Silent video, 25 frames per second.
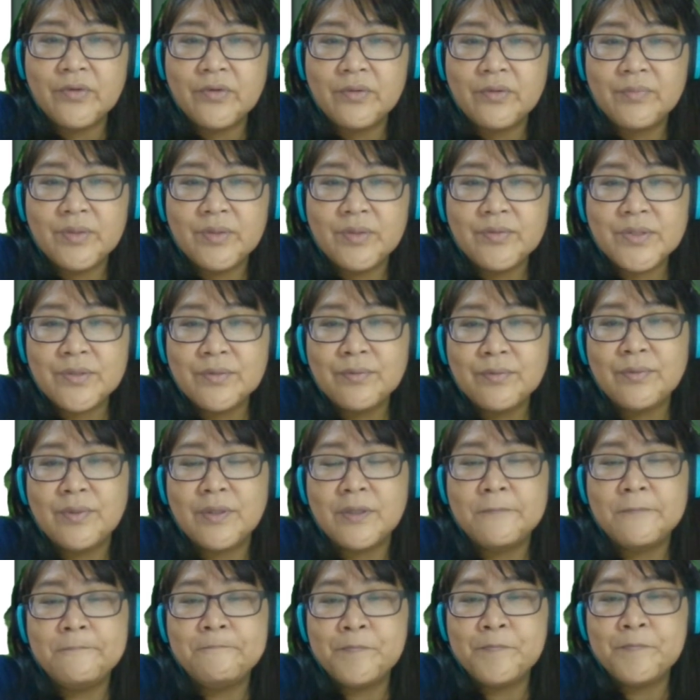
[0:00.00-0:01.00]
you soon.
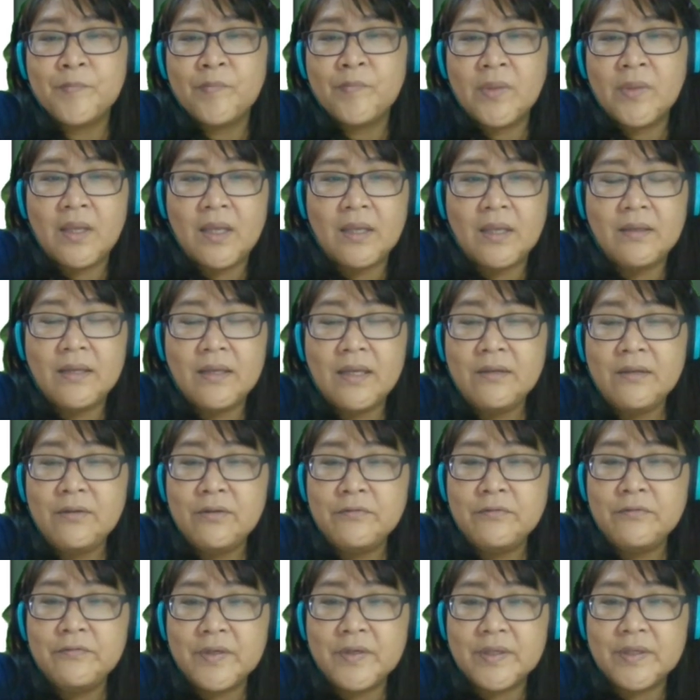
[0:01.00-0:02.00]
And then
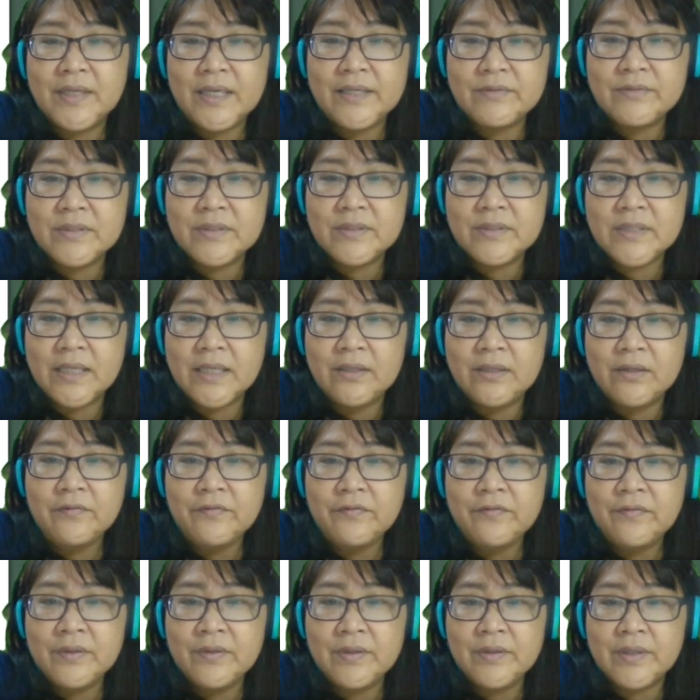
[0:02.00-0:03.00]
don't forget to sign
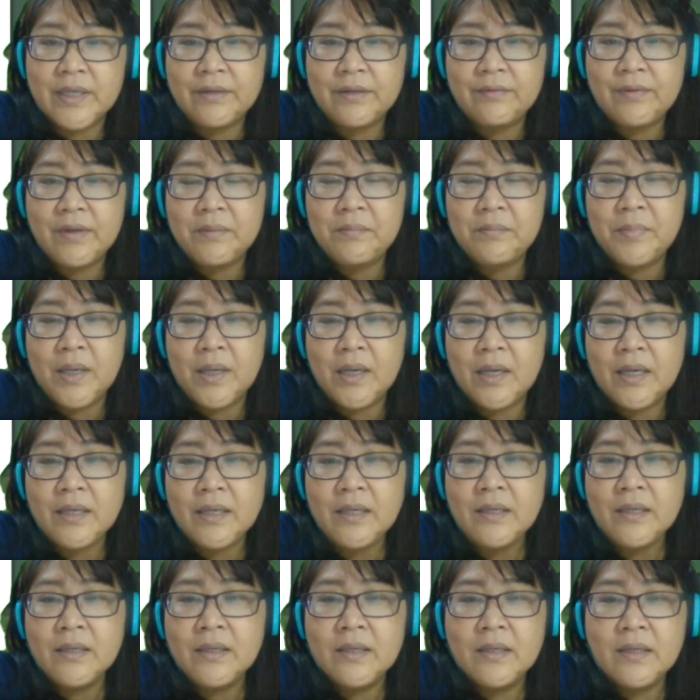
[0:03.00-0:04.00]
off. You can write
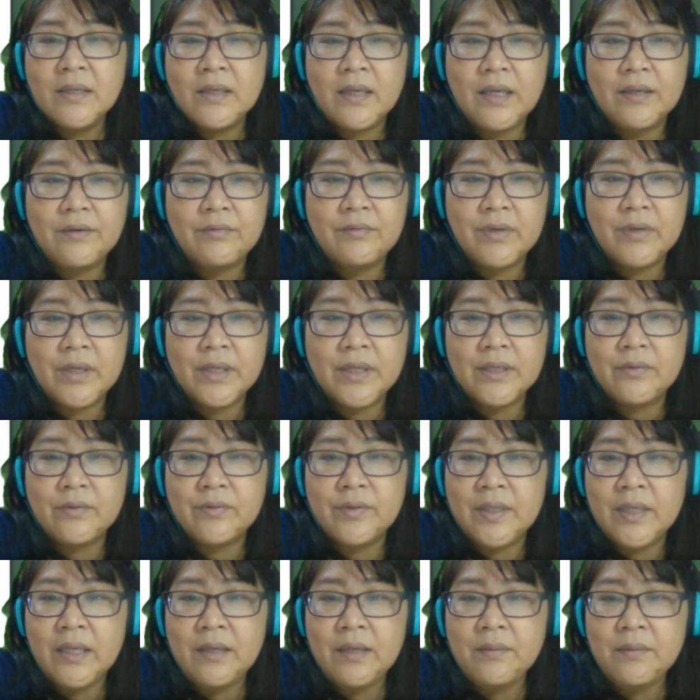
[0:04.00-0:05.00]
bye and write your
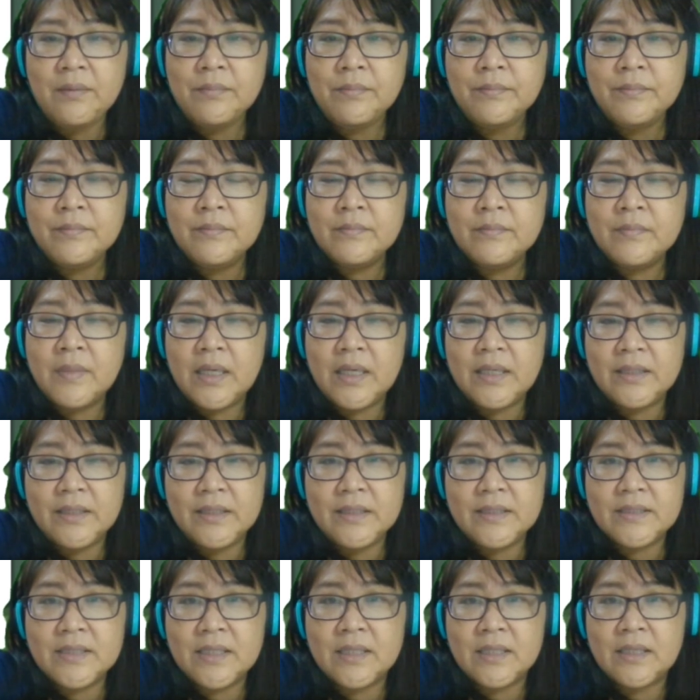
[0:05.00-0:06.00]
name,
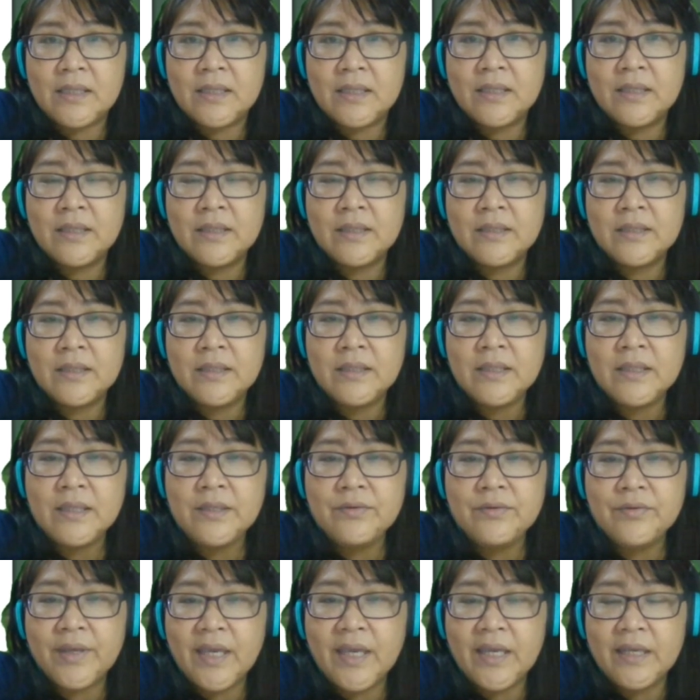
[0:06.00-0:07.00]
Anita. Here
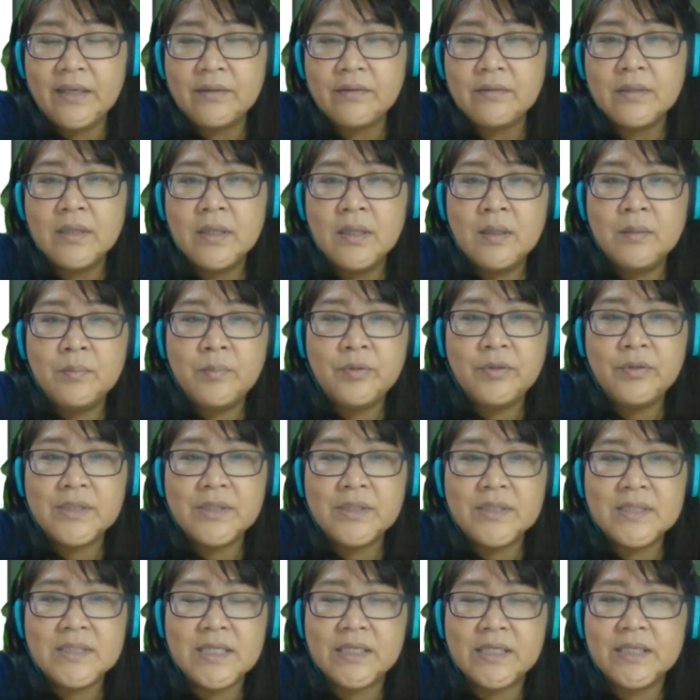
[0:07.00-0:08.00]
you cannot put
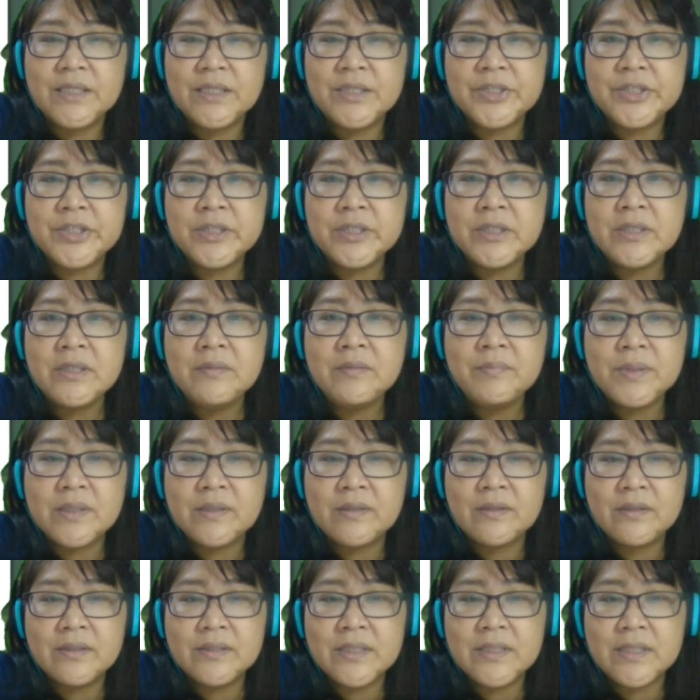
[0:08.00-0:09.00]
a signature
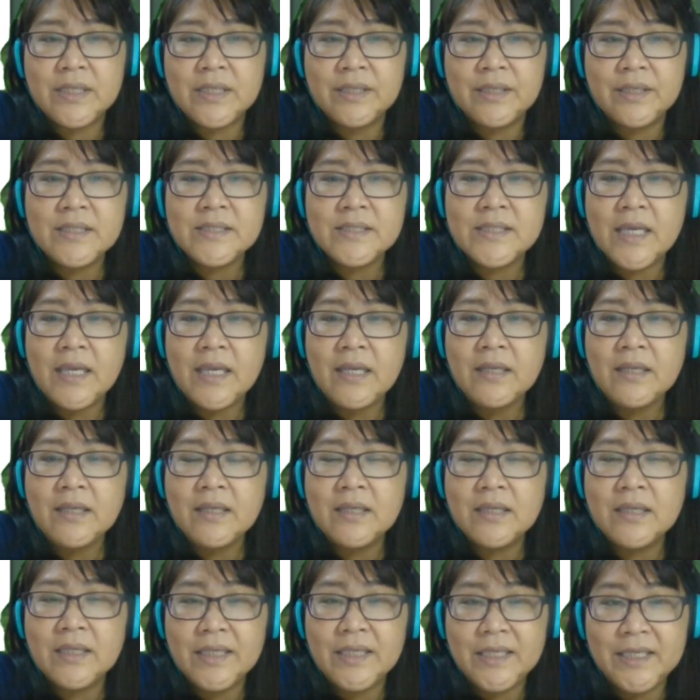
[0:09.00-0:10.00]
because it is an
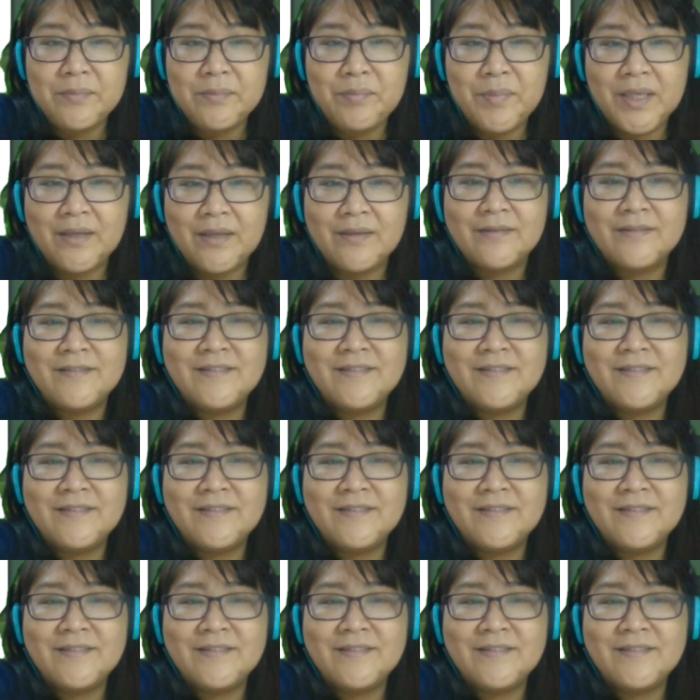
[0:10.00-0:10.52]
email.